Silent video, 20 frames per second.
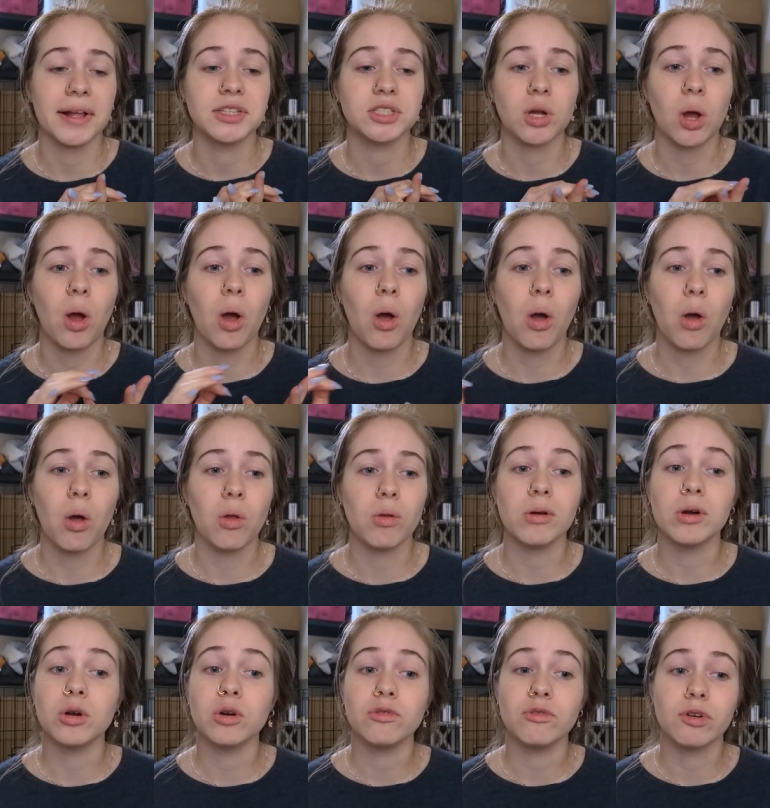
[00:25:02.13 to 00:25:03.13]
gets
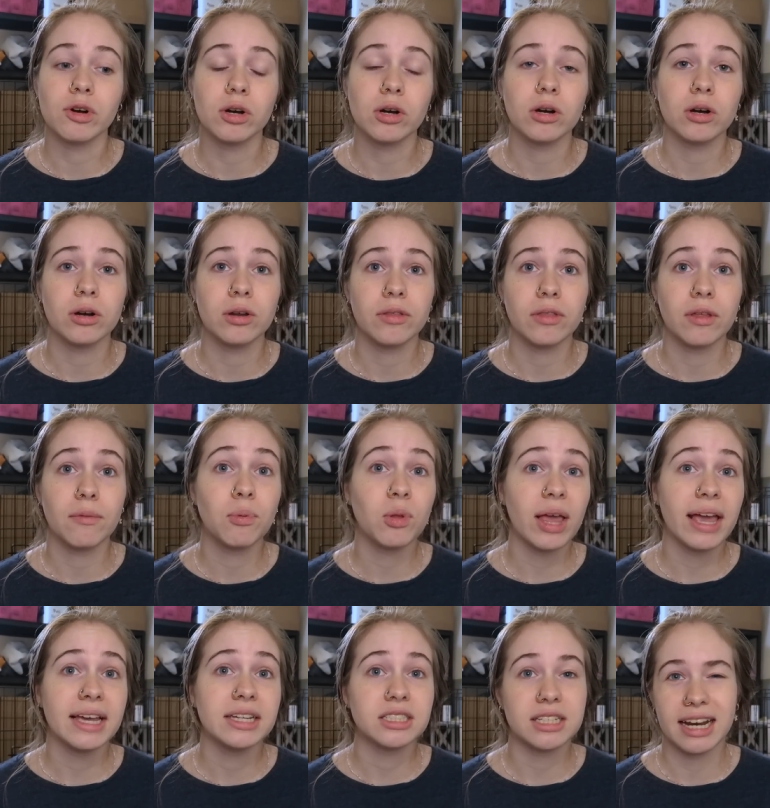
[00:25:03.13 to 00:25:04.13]
all over the
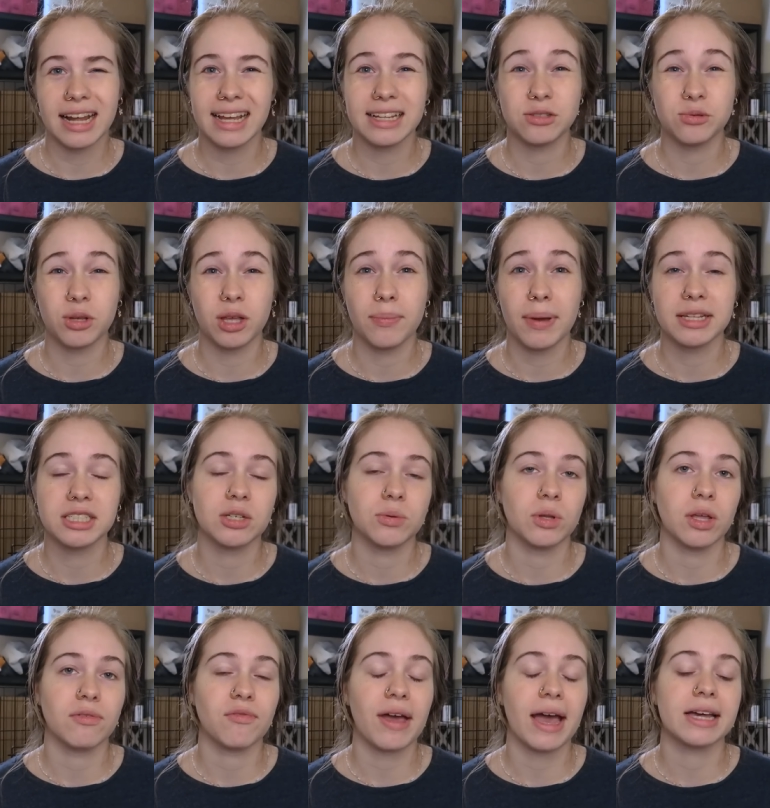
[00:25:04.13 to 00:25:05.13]
place and it gets really messy
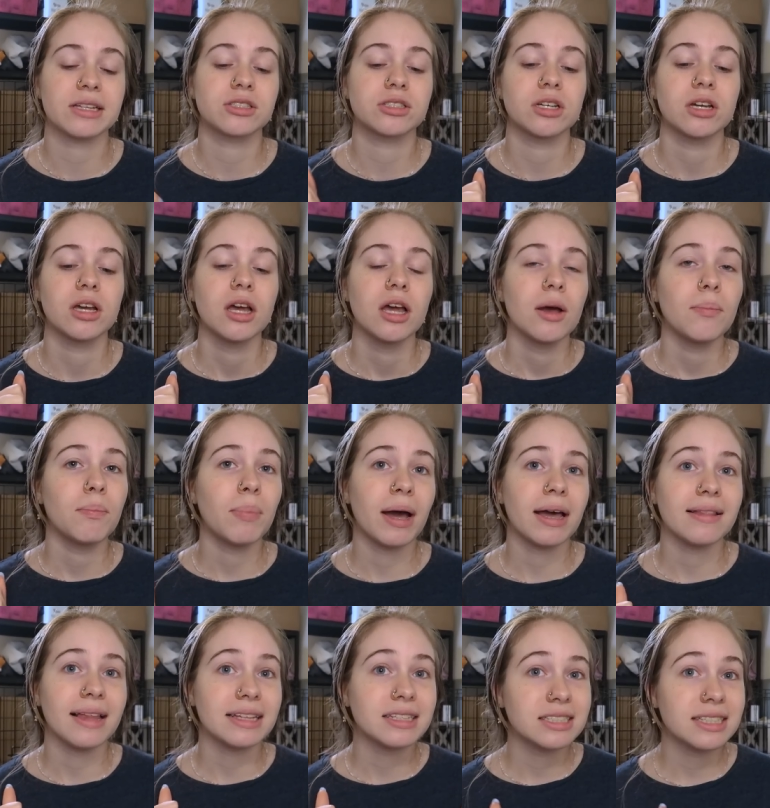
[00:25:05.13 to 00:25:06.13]
really fast.
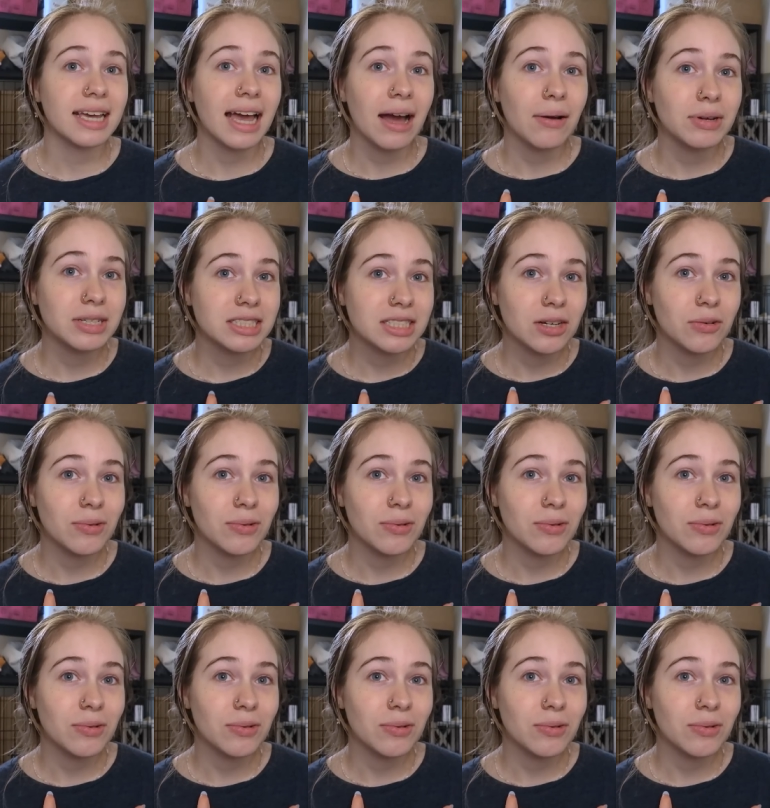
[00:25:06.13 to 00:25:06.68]
But let's see how he's